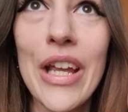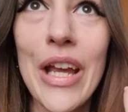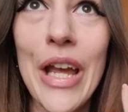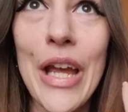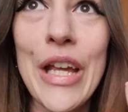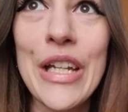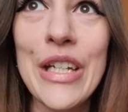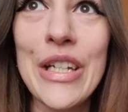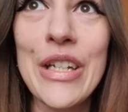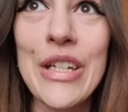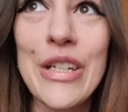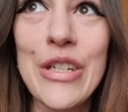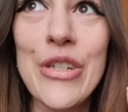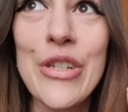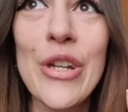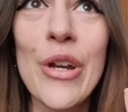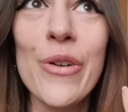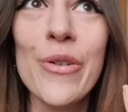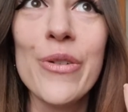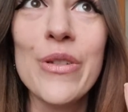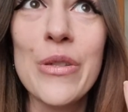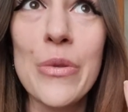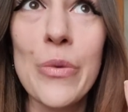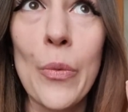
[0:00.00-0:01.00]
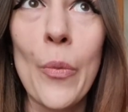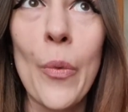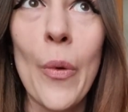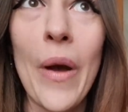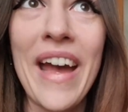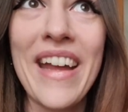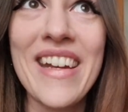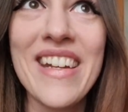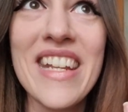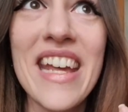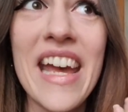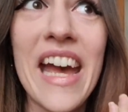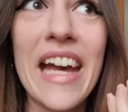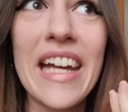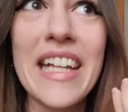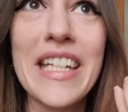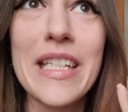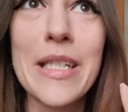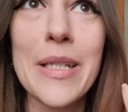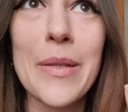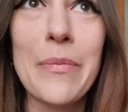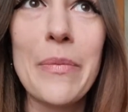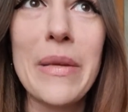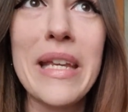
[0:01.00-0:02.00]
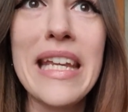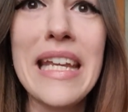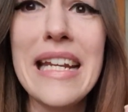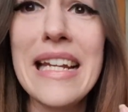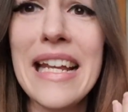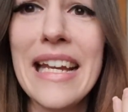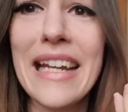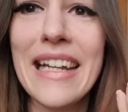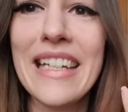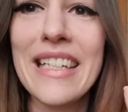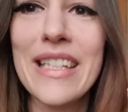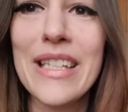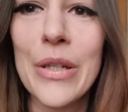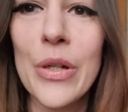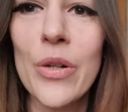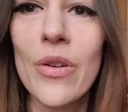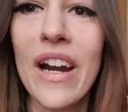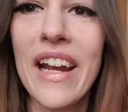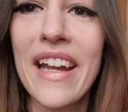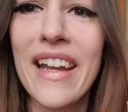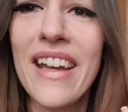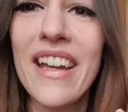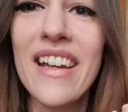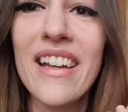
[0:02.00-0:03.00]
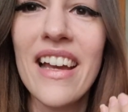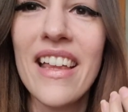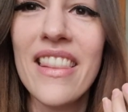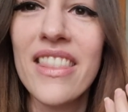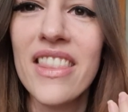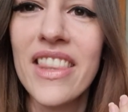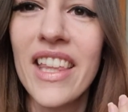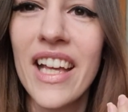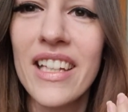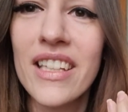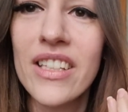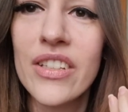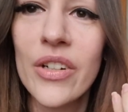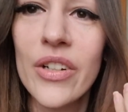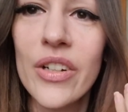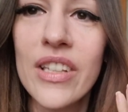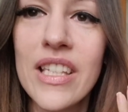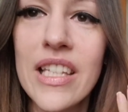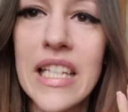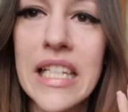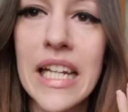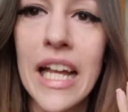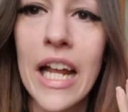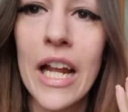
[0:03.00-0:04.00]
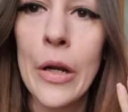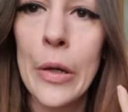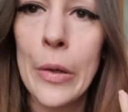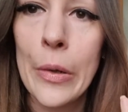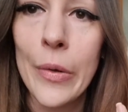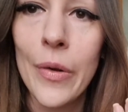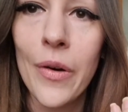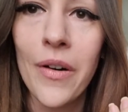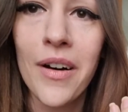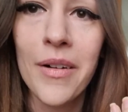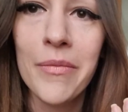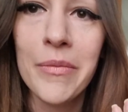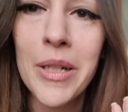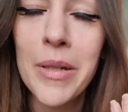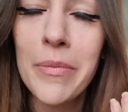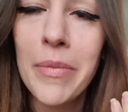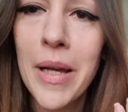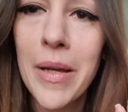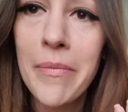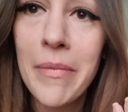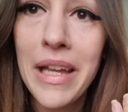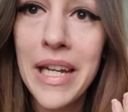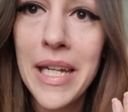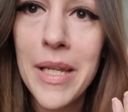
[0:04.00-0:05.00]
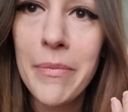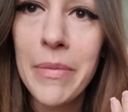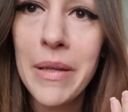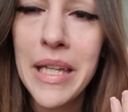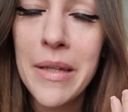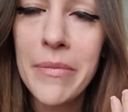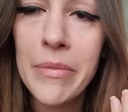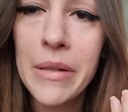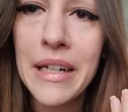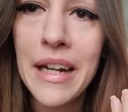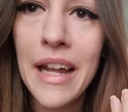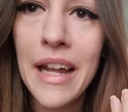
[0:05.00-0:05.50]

it shows wear and tear, it's peeling, it's cracking, and that's considered normal by many people